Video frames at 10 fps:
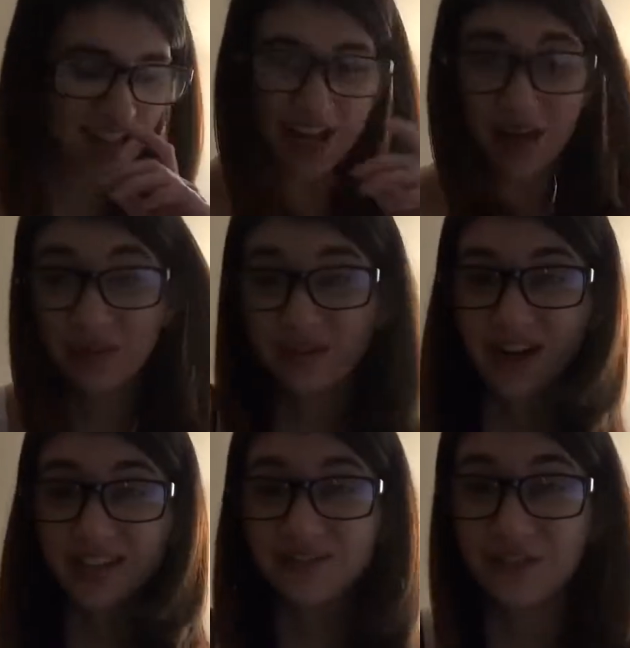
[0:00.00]
I hope you
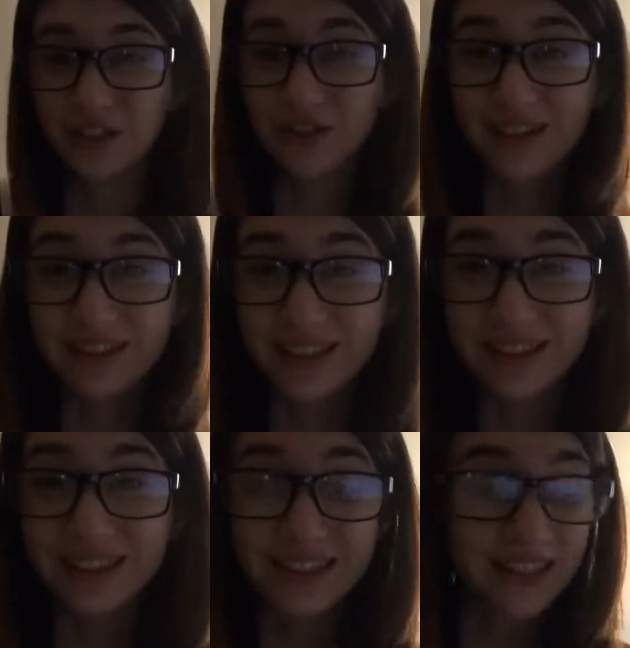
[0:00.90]
guys have enjoyed
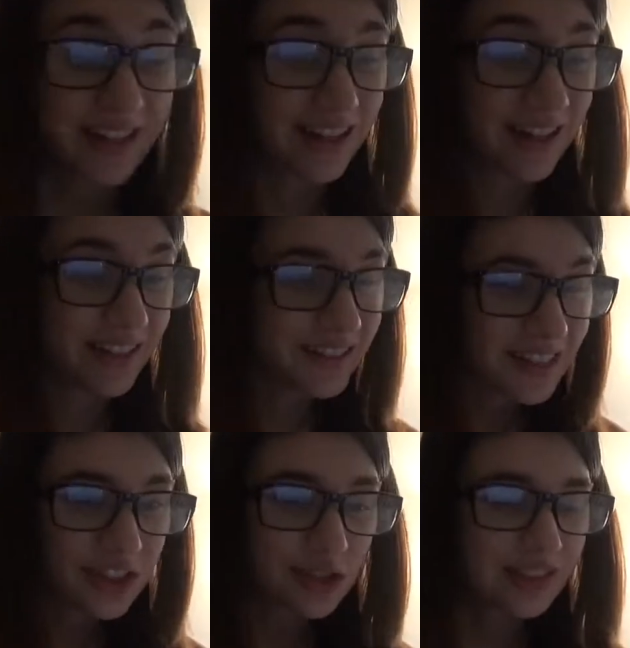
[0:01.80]
this and
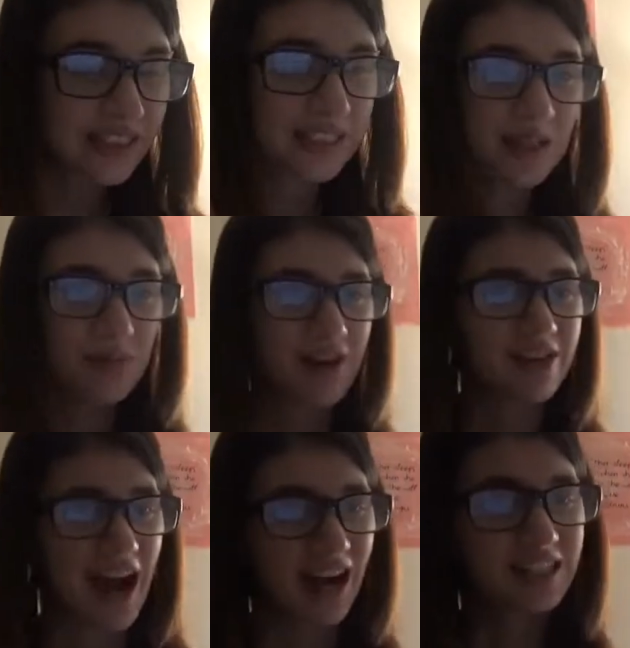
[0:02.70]
enjoyed seeing my
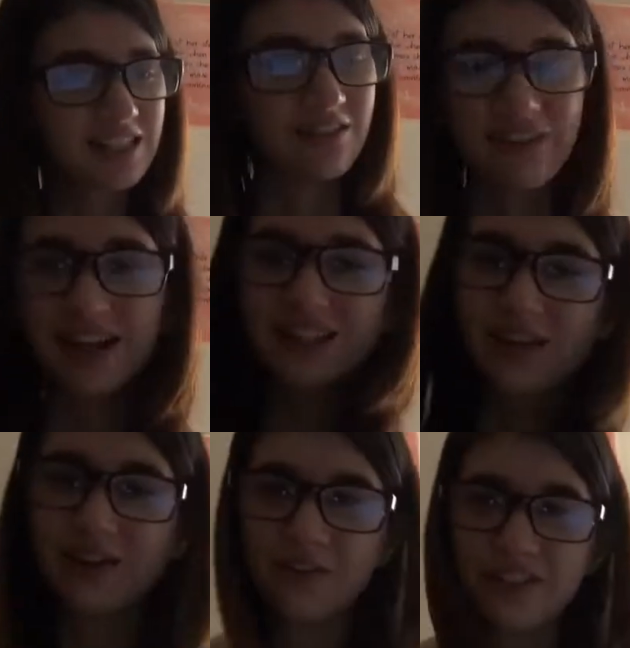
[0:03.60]
reaction to finding
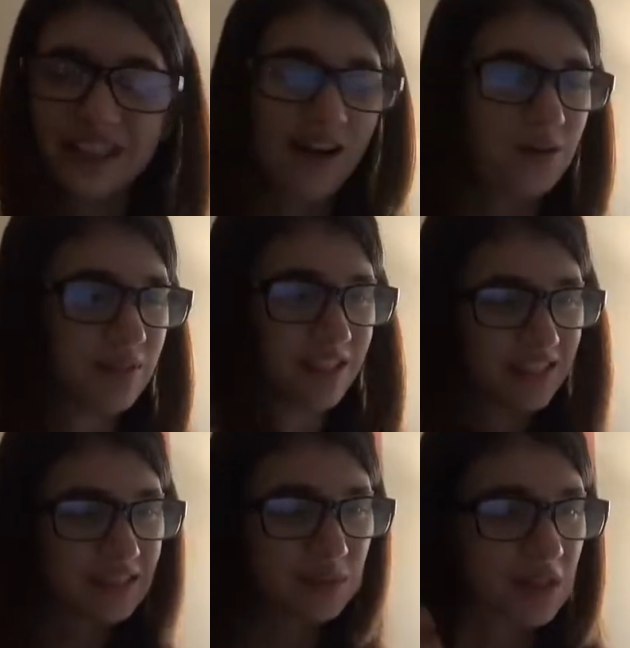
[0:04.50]
all of this out,
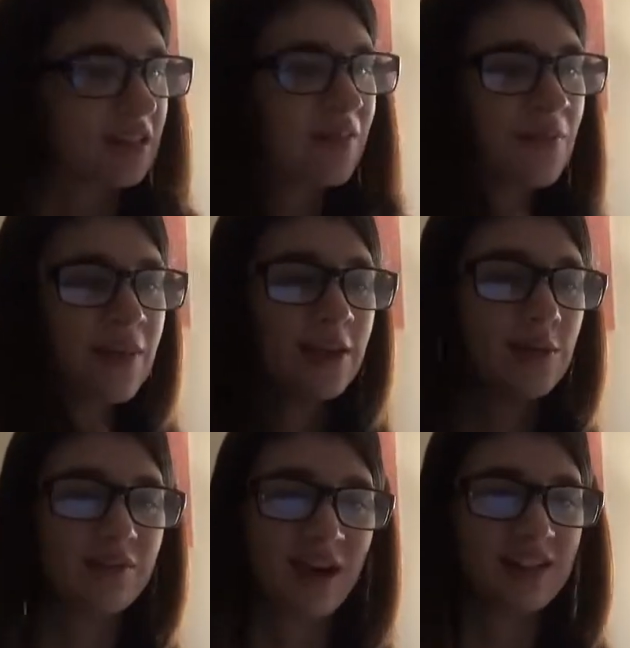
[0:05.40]
because you
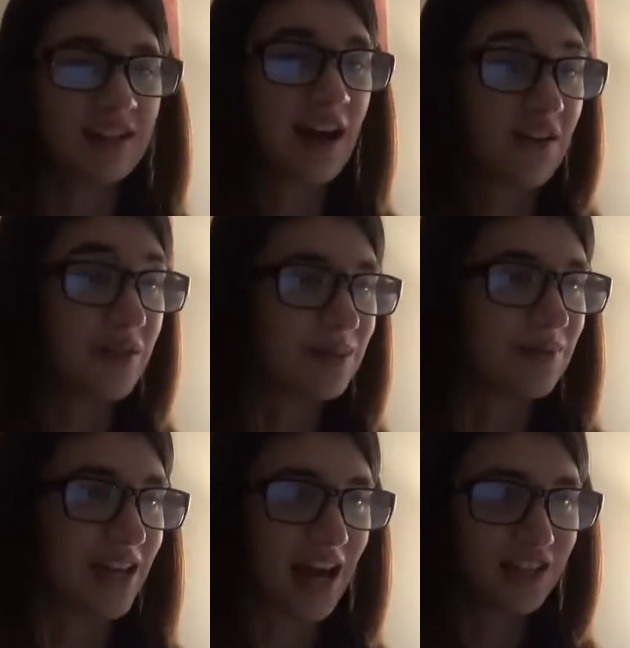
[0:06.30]
were finding out with
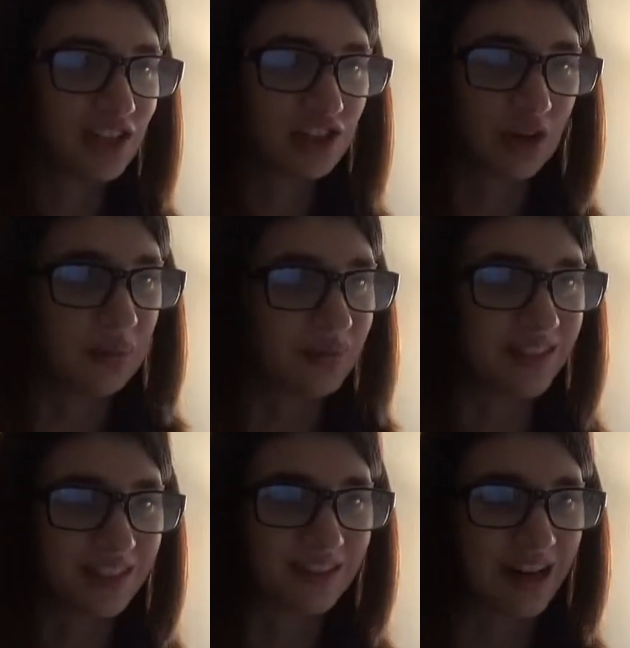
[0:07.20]
me. I just opened
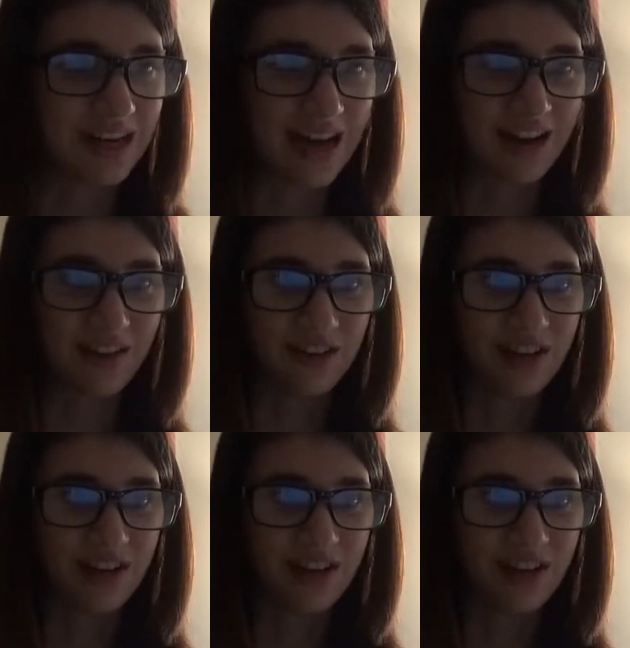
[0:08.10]
this right now.